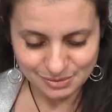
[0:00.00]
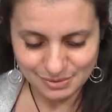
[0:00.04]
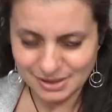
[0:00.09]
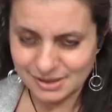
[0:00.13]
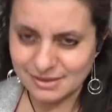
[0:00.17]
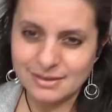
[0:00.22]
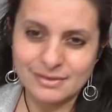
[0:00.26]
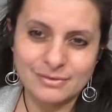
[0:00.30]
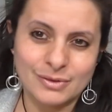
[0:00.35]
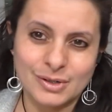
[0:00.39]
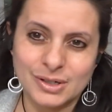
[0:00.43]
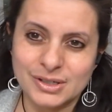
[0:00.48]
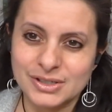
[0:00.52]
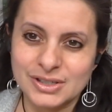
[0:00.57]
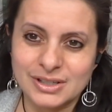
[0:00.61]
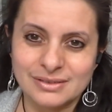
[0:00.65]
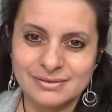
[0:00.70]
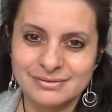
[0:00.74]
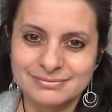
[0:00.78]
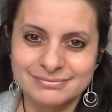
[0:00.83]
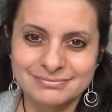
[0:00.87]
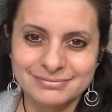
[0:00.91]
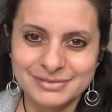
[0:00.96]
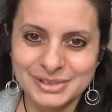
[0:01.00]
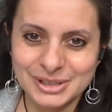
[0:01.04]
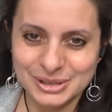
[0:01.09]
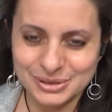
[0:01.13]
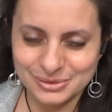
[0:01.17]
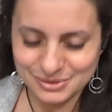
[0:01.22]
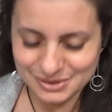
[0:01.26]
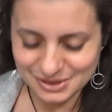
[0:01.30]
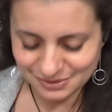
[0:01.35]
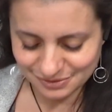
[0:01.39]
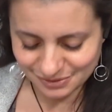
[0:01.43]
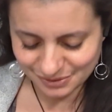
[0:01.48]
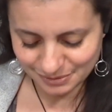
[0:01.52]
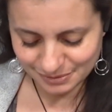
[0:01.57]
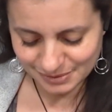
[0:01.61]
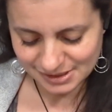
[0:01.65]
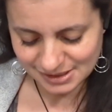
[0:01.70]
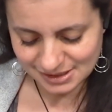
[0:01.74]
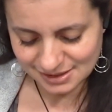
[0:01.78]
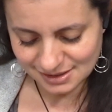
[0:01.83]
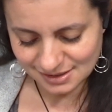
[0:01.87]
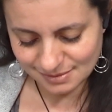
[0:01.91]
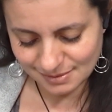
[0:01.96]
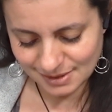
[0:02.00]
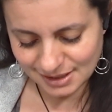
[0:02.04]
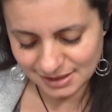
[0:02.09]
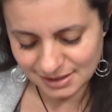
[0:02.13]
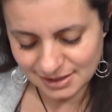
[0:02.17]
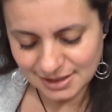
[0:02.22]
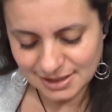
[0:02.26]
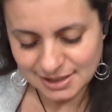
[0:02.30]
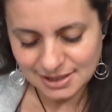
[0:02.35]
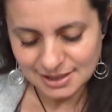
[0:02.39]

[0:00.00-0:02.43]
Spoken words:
I love watching, you know, different ones as well.